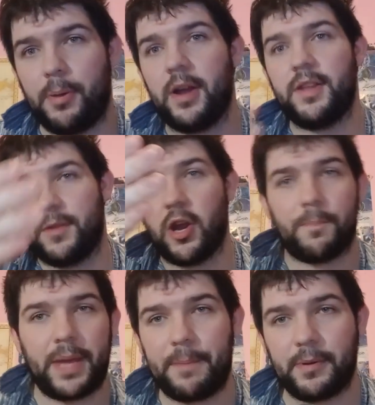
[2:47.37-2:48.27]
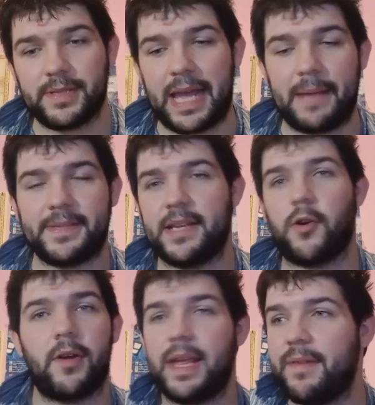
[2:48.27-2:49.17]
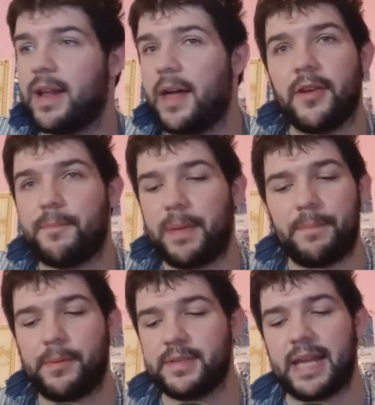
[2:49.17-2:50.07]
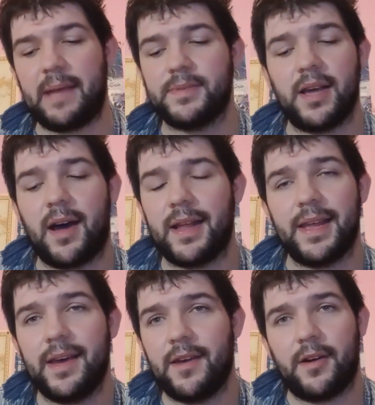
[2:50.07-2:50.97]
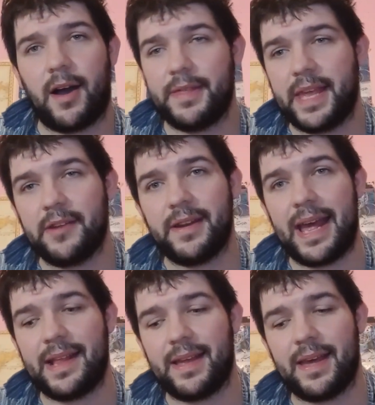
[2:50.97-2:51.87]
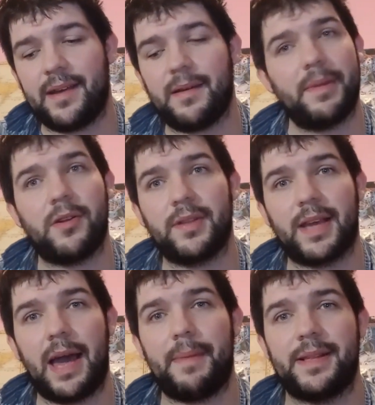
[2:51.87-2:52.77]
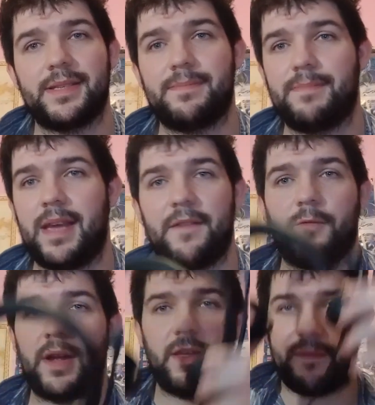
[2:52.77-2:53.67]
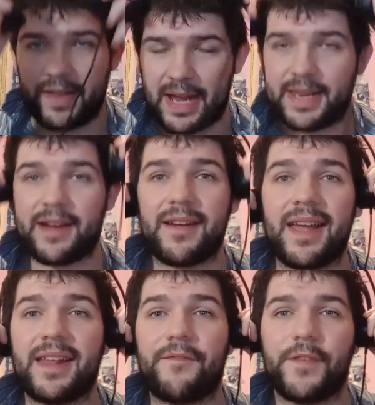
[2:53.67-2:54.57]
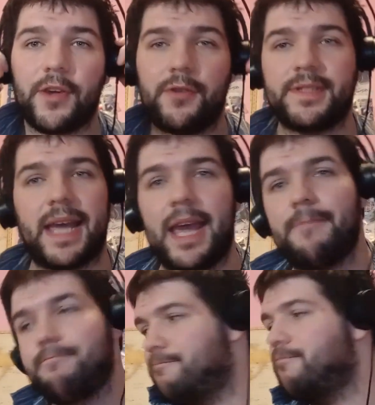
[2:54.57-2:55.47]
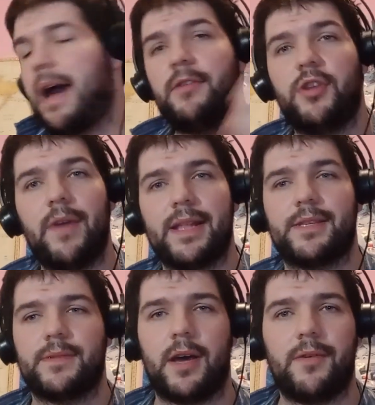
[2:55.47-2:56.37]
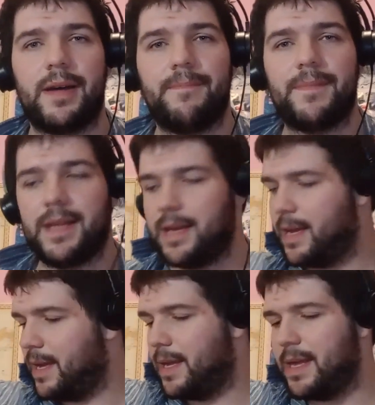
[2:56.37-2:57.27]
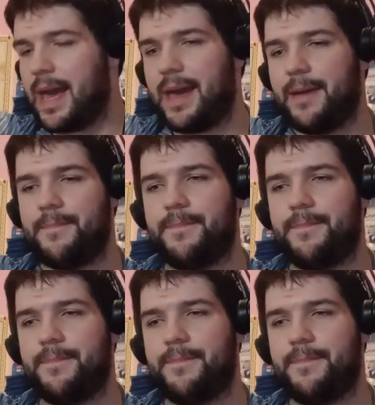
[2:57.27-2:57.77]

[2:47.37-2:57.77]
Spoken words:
put your people's names in, or even other people's names on the internet. Let me know in the comments if what you have an idea, and if you say it, I'll do it. So, yeah,